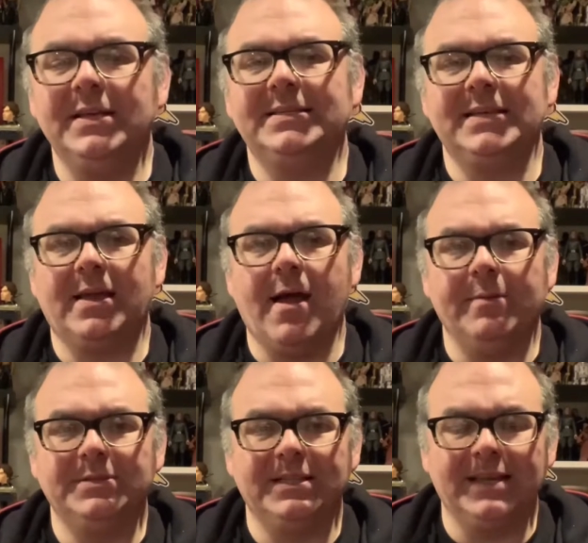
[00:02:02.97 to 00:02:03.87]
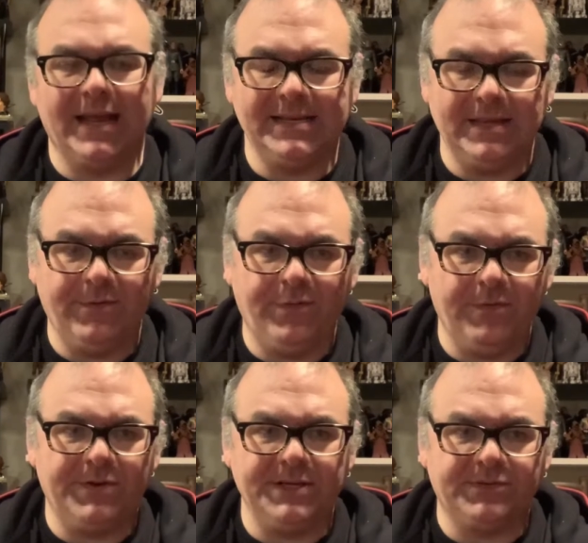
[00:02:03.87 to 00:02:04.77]
sitcoms of the
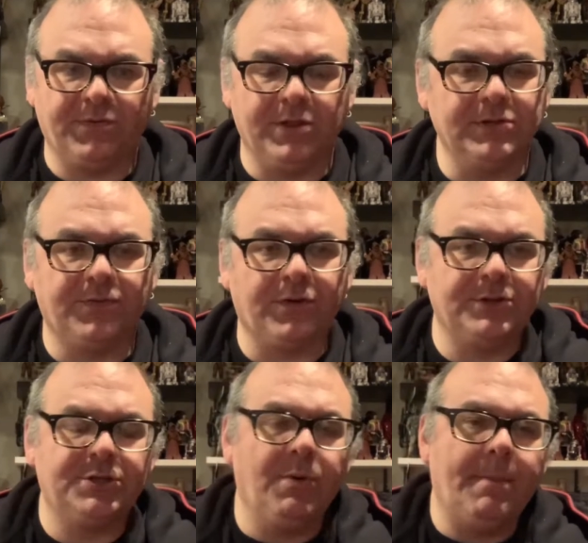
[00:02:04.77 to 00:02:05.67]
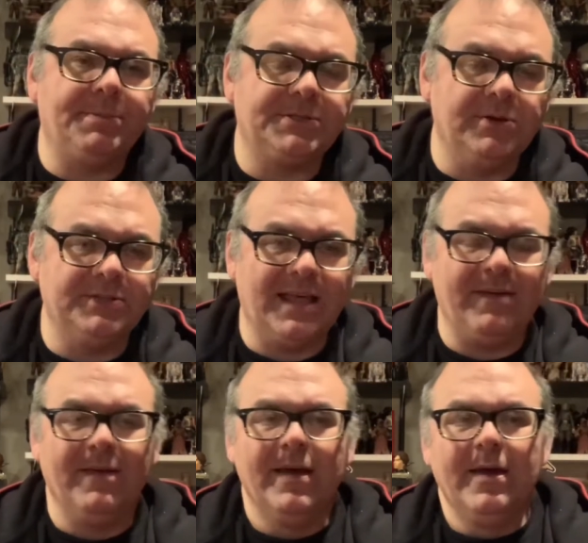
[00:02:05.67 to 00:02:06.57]
1950s for those first 2 episodes.
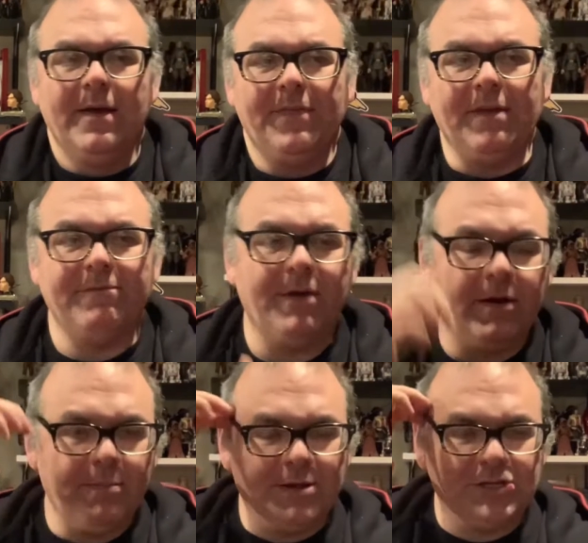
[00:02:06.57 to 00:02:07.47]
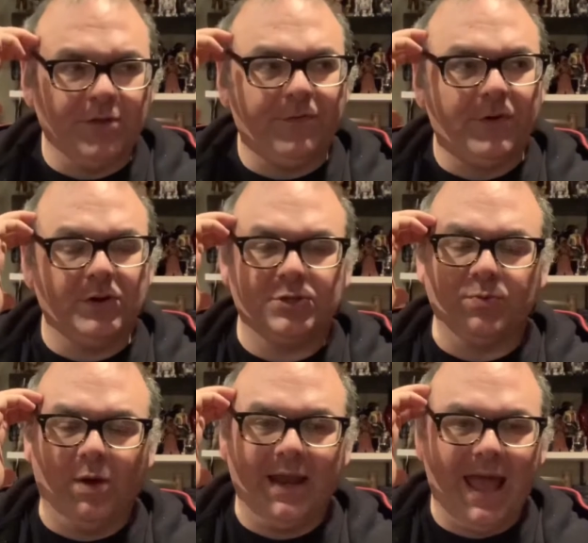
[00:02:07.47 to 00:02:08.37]
They very much, the first
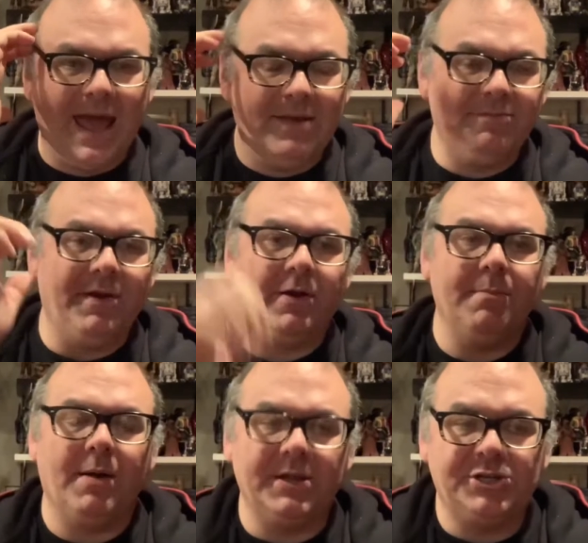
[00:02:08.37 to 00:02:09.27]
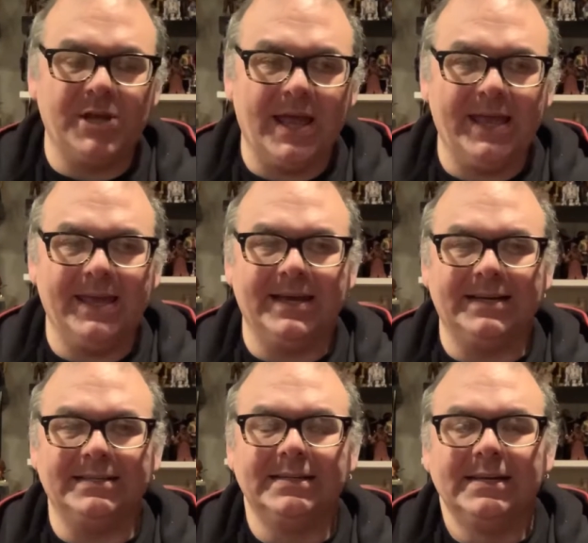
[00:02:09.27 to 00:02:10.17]
one had very much
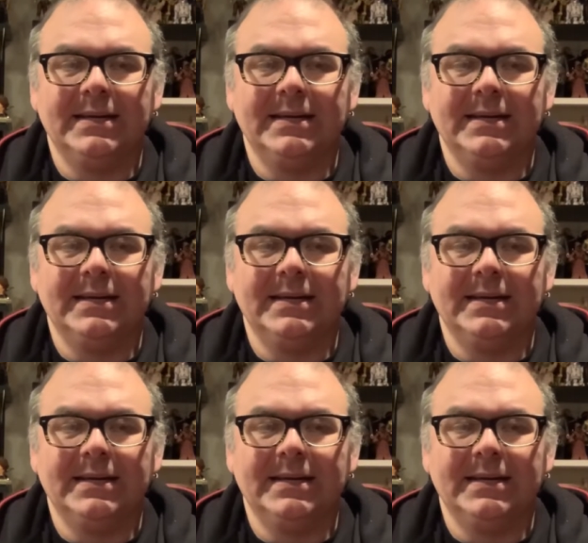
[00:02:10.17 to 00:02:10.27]
I